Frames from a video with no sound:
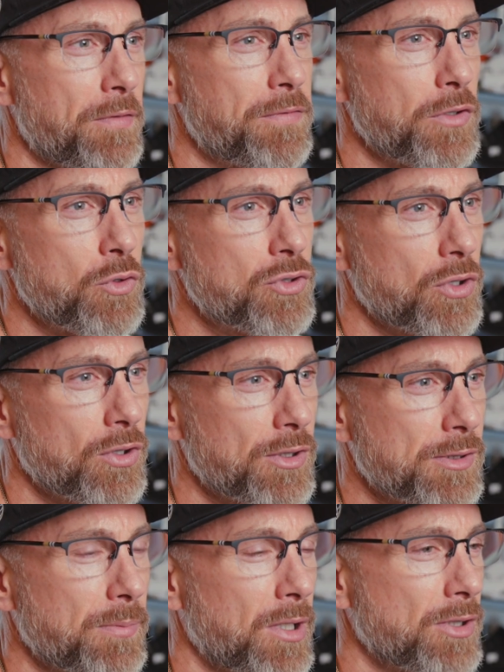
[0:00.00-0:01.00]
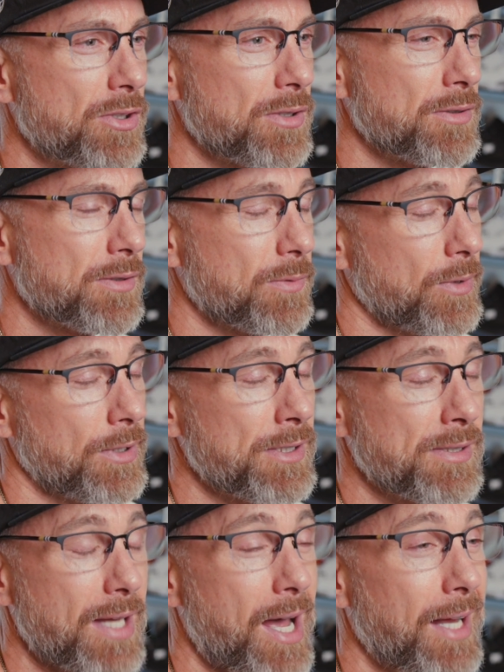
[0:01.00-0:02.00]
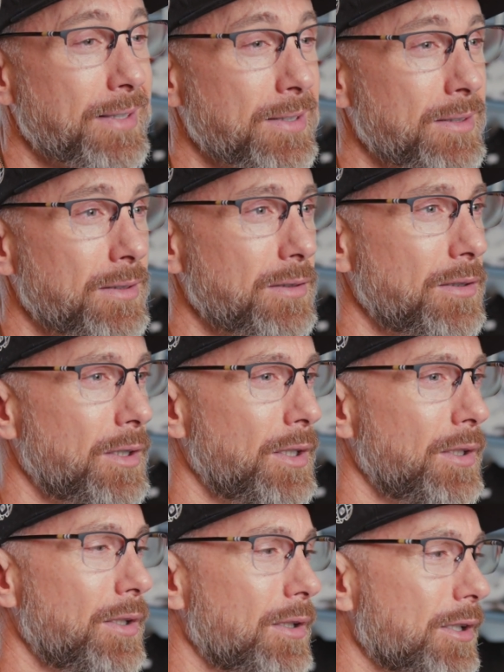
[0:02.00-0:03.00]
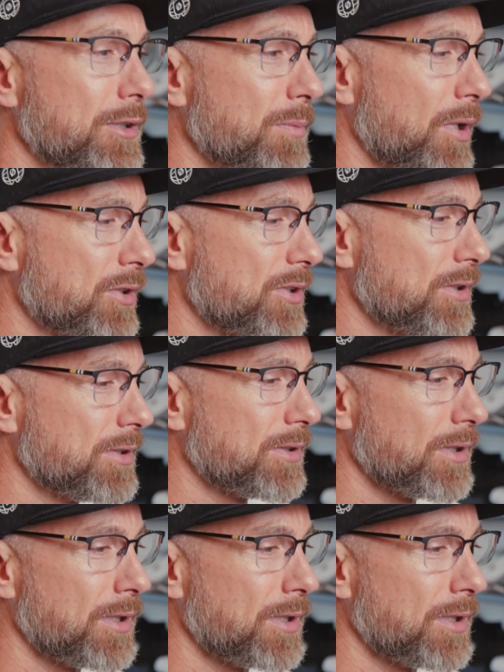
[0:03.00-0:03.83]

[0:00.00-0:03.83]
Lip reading: the future as much as, well, at least I didn't, as much as